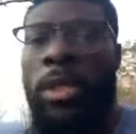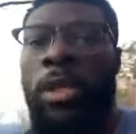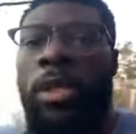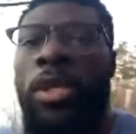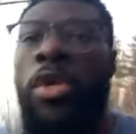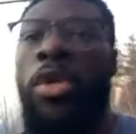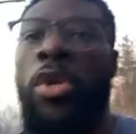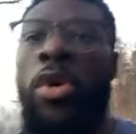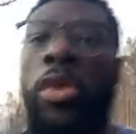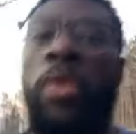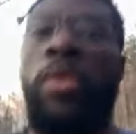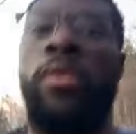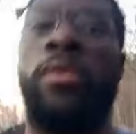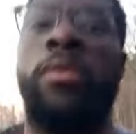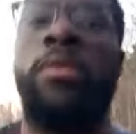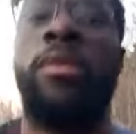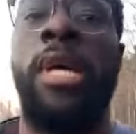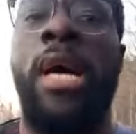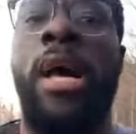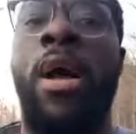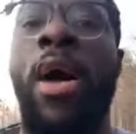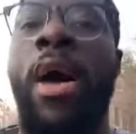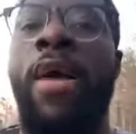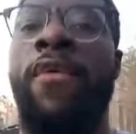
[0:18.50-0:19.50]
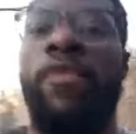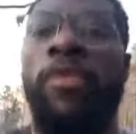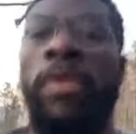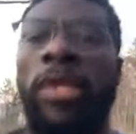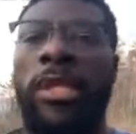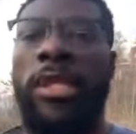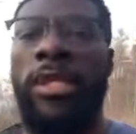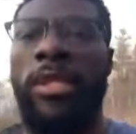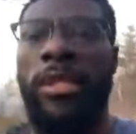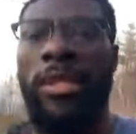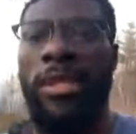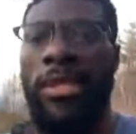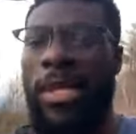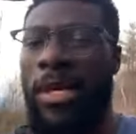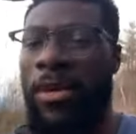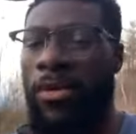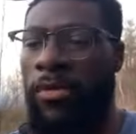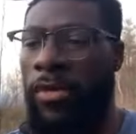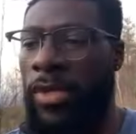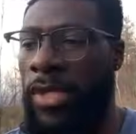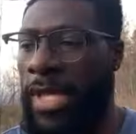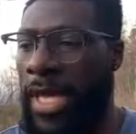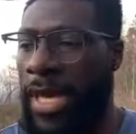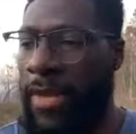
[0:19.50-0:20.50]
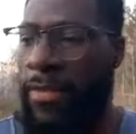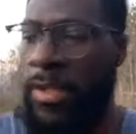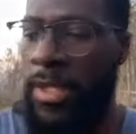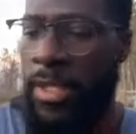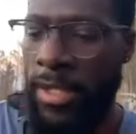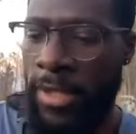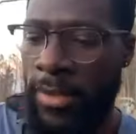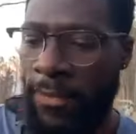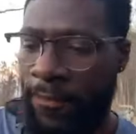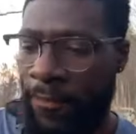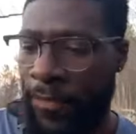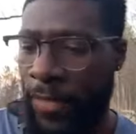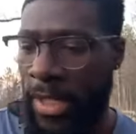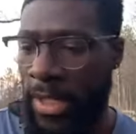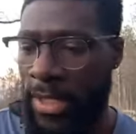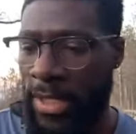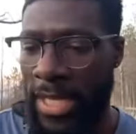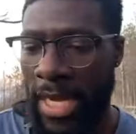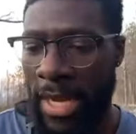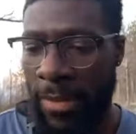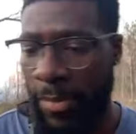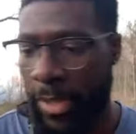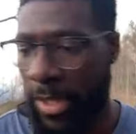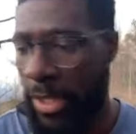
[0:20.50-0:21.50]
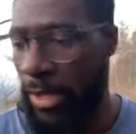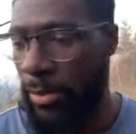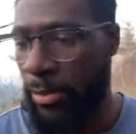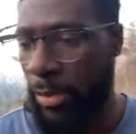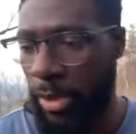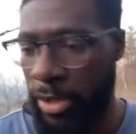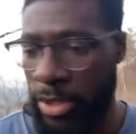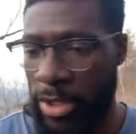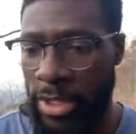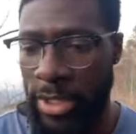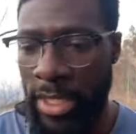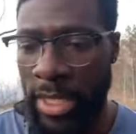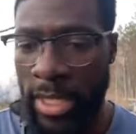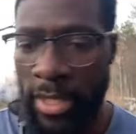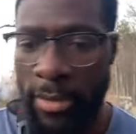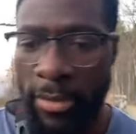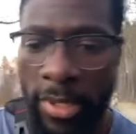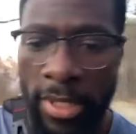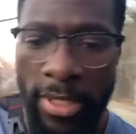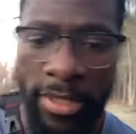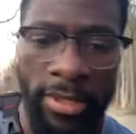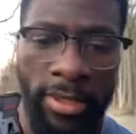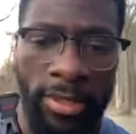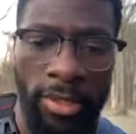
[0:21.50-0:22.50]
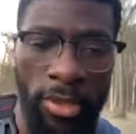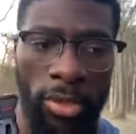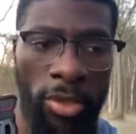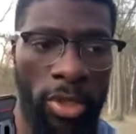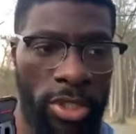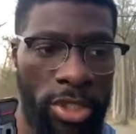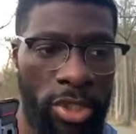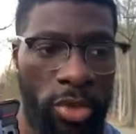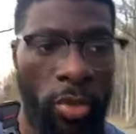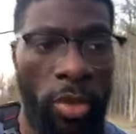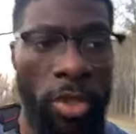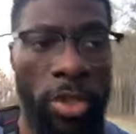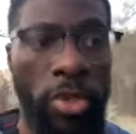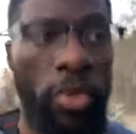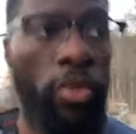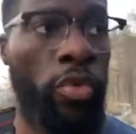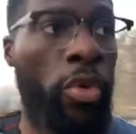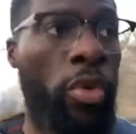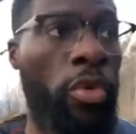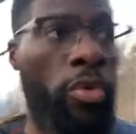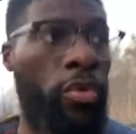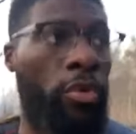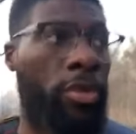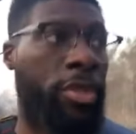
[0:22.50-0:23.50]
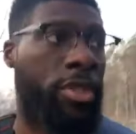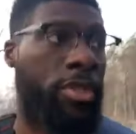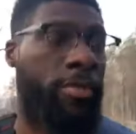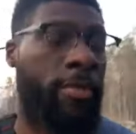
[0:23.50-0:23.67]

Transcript: you know, I don't have really, I don't really have a, a topic per se, but you know, I just want to roll through the